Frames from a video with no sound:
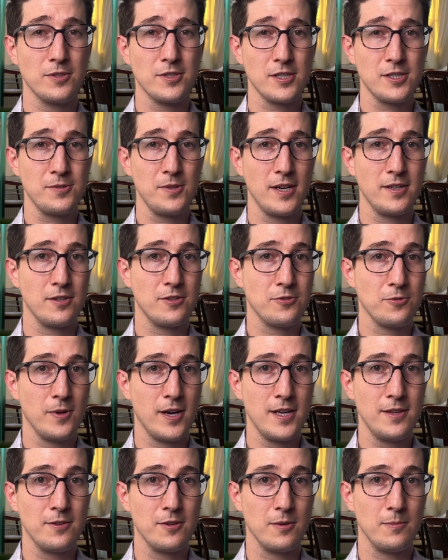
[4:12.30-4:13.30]
just trying to
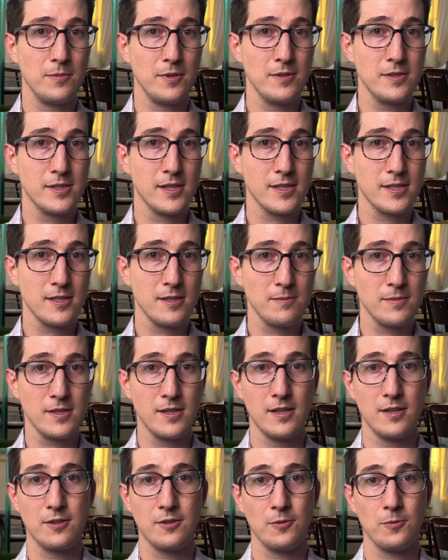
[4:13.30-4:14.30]
train their immune
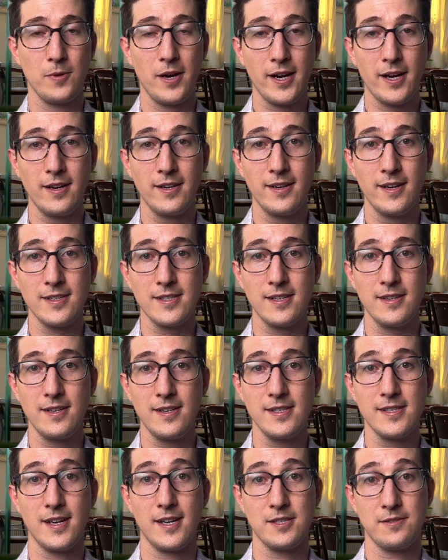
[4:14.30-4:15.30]
systems to recognizing
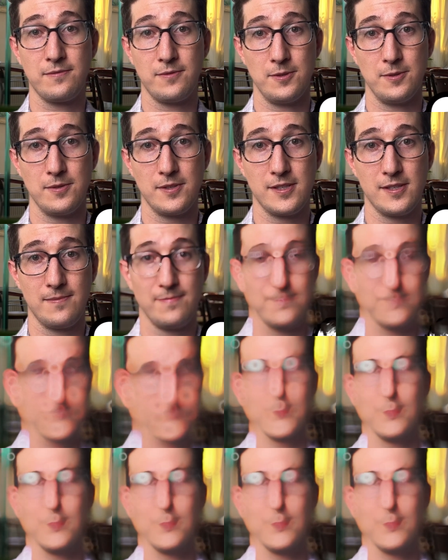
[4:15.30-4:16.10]
these as foods.